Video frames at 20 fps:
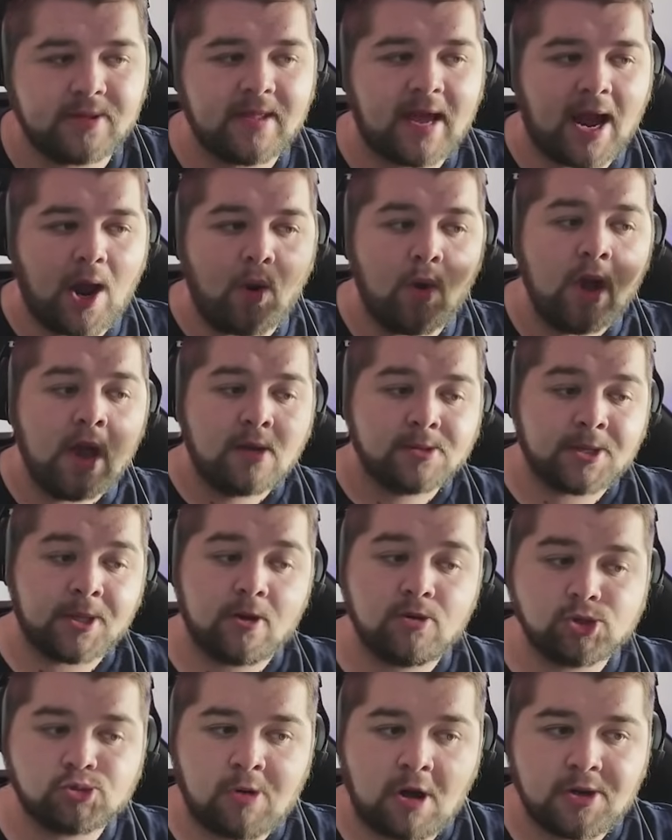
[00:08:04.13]
Now, for
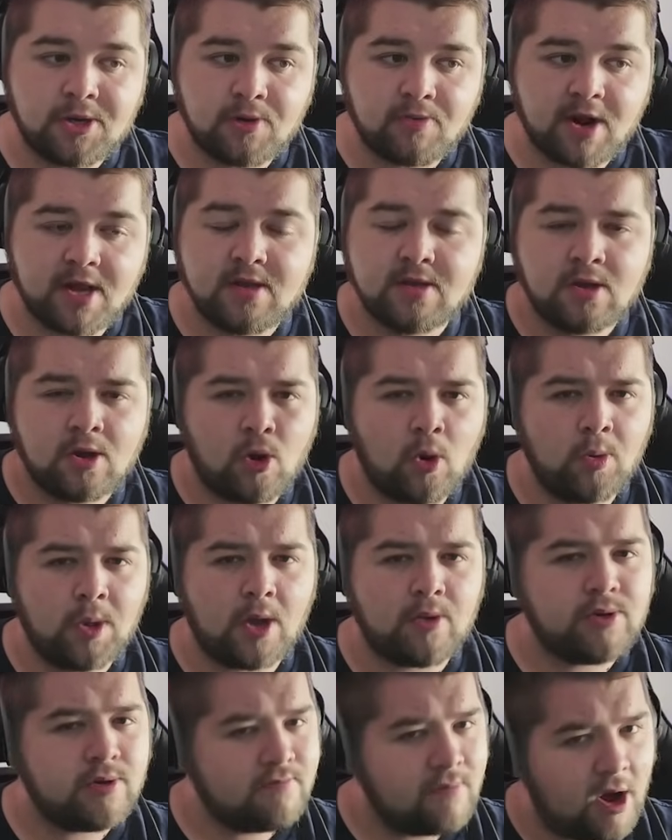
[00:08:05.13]
those wondering, although
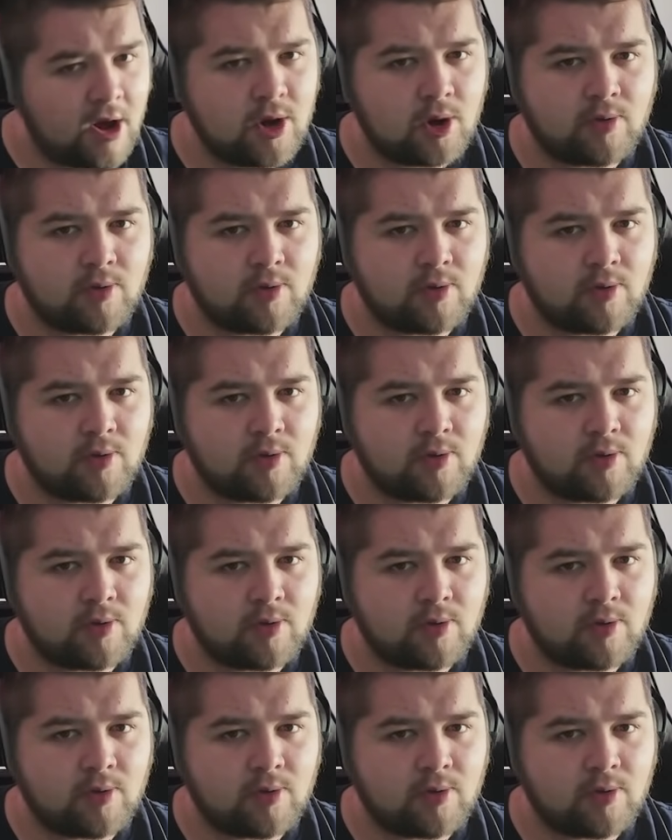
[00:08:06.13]
you might